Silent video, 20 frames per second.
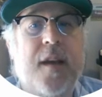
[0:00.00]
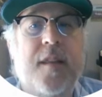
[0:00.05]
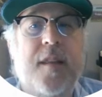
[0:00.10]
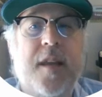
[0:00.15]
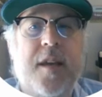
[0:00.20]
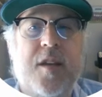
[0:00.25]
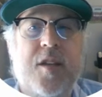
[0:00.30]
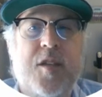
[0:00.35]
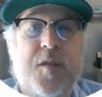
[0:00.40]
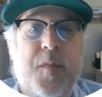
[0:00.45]

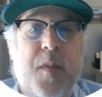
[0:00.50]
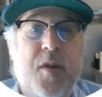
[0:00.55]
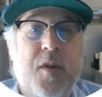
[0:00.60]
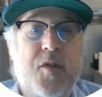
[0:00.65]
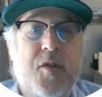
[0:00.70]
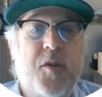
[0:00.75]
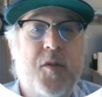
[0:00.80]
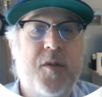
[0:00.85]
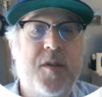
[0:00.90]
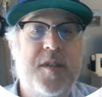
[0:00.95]
The
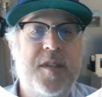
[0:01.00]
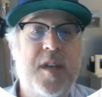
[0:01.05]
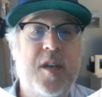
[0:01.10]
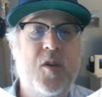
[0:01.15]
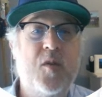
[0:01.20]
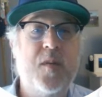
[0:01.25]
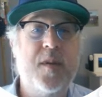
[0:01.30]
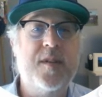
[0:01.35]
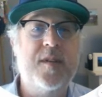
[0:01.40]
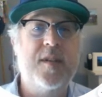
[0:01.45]
exposure to a
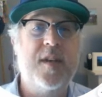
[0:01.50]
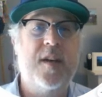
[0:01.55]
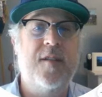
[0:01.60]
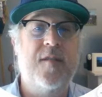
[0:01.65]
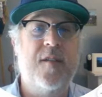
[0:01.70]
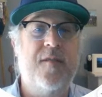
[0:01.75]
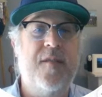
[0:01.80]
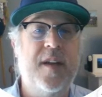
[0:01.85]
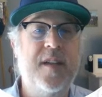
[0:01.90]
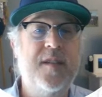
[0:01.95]
sequence
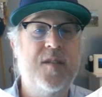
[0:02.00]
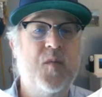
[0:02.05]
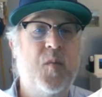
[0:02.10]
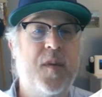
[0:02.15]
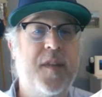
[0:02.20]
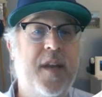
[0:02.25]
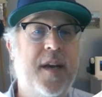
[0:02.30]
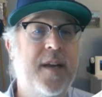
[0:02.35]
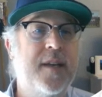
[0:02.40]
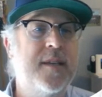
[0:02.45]
of events
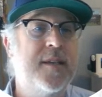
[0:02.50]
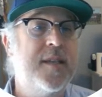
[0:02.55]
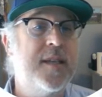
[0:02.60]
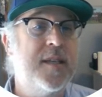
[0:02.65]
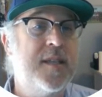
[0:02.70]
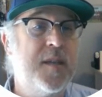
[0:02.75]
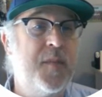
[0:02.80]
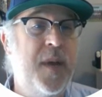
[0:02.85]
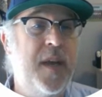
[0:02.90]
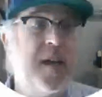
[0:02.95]
with an
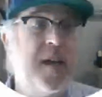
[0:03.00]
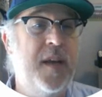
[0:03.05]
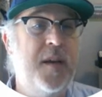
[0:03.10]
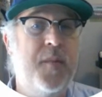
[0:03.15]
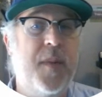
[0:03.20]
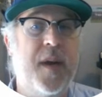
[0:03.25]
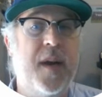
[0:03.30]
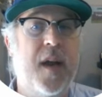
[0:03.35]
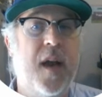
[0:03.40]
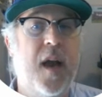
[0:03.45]
anticipated
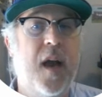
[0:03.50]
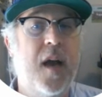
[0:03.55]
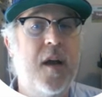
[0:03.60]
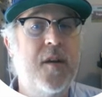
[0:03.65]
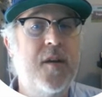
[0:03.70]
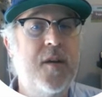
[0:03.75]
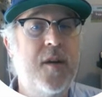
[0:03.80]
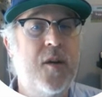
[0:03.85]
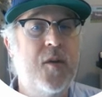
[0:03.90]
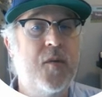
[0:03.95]
but
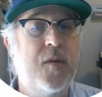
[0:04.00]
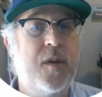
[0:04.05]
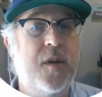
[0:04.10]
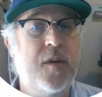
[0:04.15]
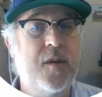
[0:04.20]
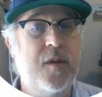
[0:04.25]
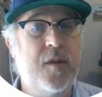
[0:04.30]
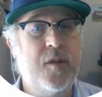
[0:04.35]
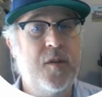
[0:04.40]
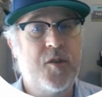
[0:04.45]
unknown
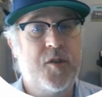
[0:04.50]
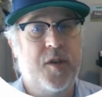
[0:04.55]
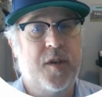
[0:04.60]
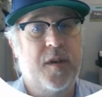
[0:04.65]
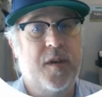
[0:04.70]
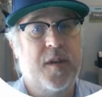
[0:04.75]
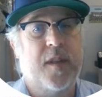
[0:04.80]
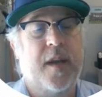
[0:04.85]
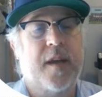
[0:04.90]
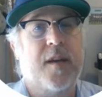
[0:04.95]

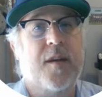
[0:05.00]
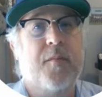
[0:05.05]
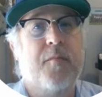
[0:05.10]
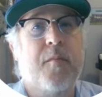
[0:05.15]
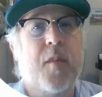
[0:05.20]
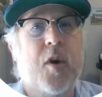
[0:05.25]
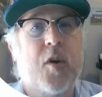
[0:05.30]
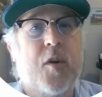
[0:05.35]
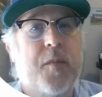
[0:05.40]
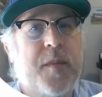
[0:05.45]
conclusion, like
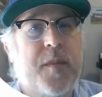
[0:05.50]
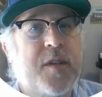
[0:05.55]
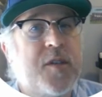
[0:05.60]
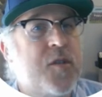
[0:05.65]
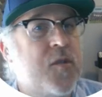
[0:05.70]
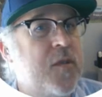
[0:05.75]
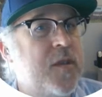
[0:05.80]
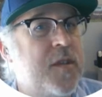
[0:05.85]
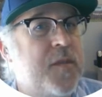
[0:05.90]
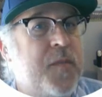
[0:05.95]
murder
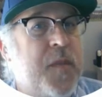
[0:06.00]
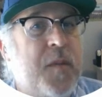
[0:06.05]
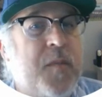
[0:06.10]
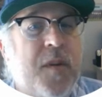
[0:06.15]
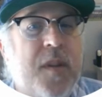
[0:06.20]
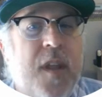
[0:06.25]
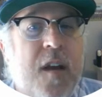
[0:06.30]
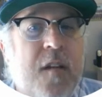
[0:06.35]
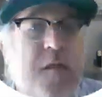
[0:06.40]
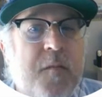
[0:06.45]
mysteries.
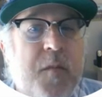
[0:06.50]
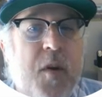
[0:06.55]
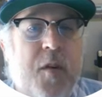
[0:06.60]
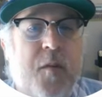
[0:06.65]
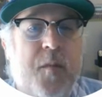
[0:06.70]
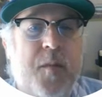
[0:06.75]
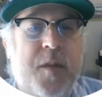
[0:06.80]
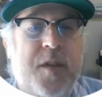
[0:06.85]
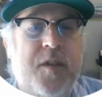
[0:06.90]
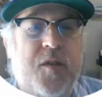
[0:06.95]
People love
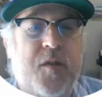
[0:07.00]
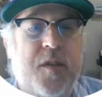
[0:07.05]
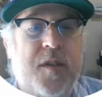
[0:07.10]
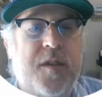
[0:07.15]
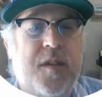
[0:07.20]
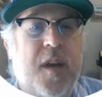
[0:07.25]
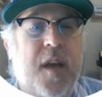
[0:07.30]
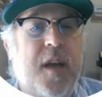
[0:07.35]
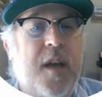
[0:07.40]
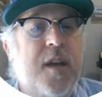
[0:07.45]
murder
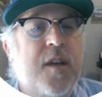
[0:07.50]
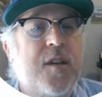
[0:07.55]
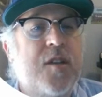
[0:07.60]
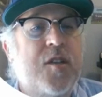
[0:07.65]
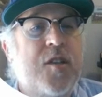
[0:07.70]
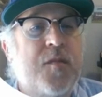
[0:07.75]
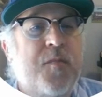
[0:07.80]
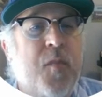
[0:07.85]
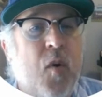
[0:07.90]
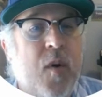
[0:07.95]
mysteries.
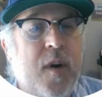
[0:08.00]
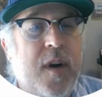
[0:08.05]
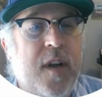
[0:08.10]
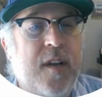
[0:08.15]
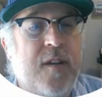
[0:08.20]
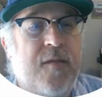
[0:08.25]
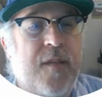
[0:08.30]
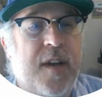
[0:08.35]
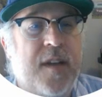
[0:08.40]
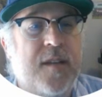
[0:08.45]

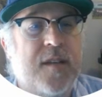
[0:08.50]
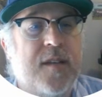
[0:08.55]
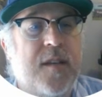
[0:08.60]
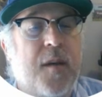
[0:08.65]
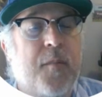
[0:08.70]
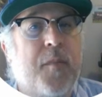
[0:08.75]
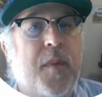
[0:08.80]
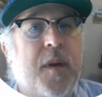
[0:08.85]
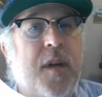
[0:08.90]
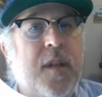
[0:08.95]
Sporting events,
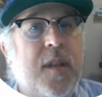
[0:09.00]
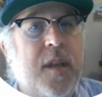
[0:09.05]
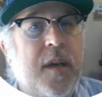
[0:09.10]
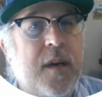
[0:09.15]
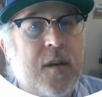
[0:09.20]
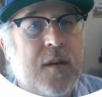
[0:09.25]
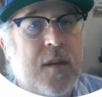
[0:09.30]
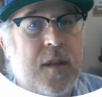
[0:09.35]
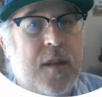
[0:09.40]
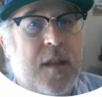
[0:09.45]

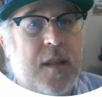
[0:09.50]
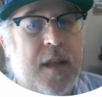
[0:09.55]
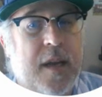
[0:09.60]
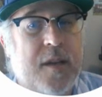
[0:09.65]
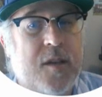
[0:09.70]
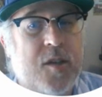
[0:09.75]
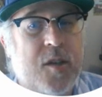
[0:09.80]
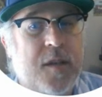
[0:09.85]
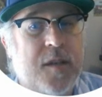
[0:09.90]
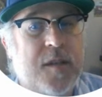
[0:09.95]
political
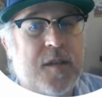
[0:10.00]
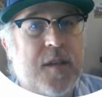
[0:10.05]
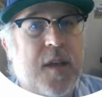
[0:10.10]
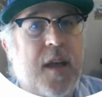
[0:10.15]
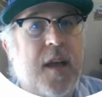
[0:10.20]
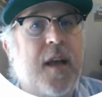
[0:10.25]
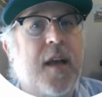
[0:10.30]
elections,